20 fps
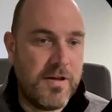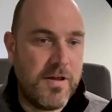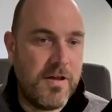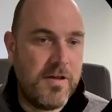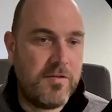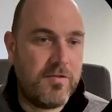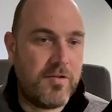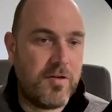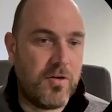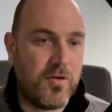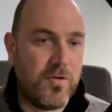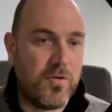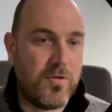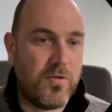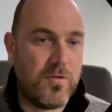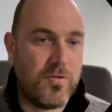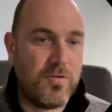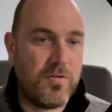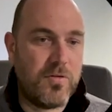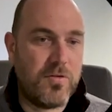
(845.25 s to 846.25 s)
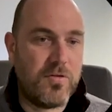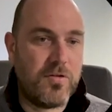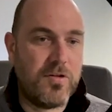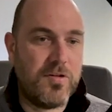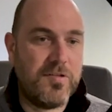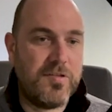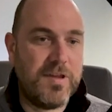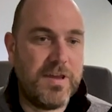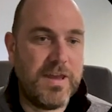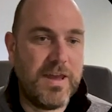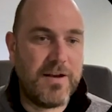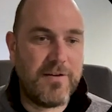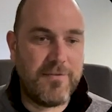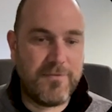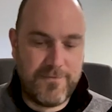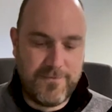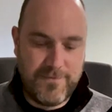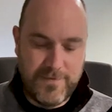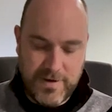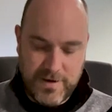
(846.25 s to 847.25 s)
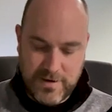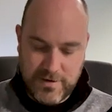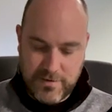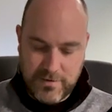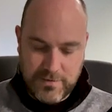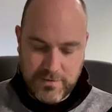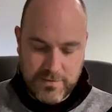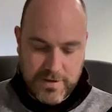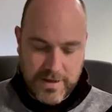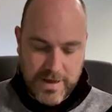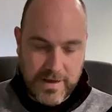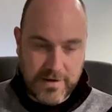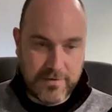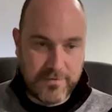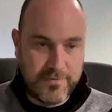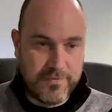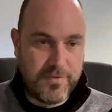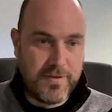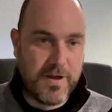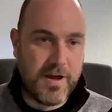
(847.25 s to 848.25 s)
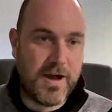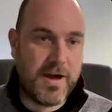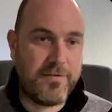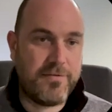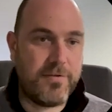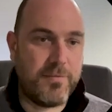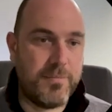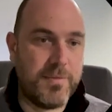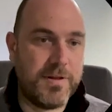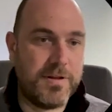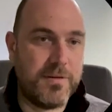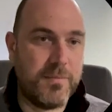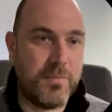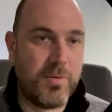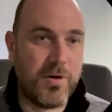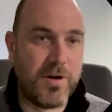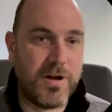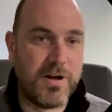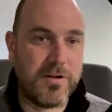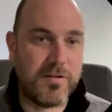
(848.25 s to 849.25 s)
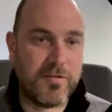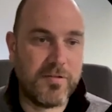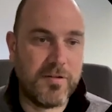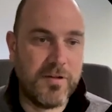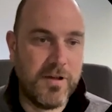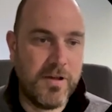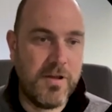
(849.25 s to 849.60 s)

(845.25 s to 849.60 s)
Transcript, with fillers: So just to get a feel out of the half a million products,